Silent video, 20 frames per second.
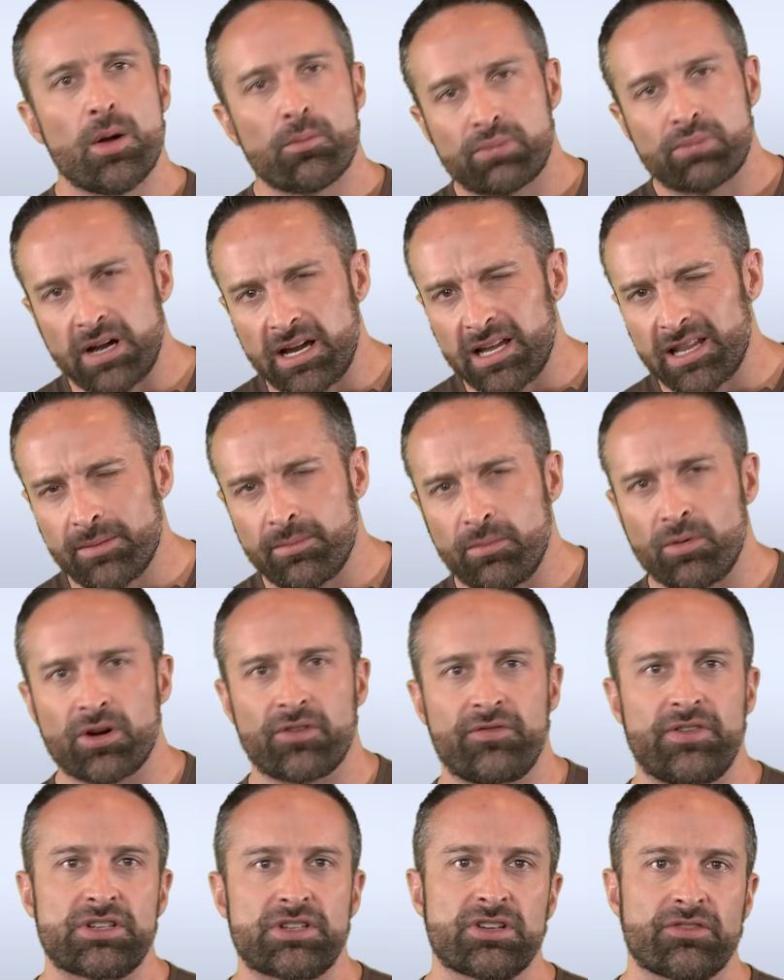Probably a little more
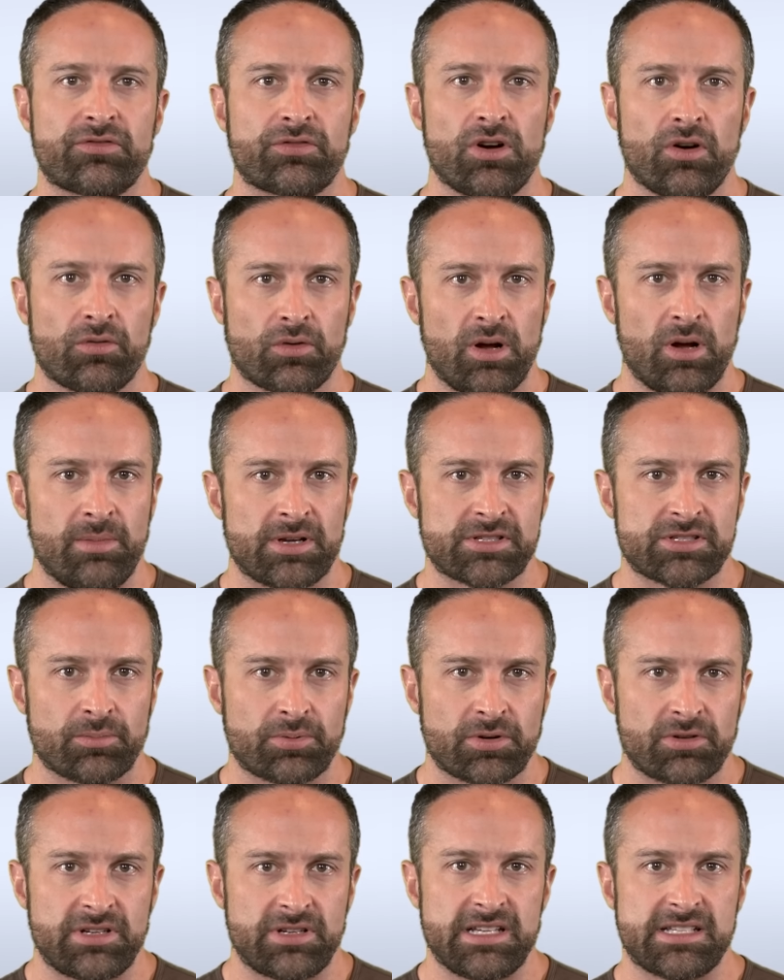efficient for overall muscle
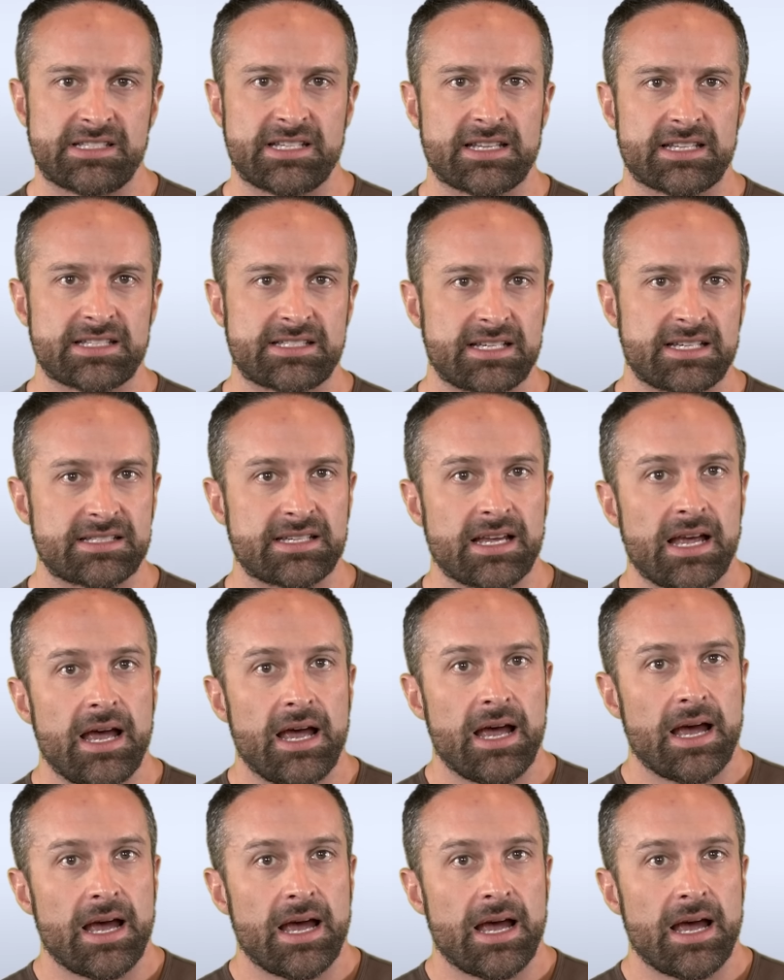protein synthesis.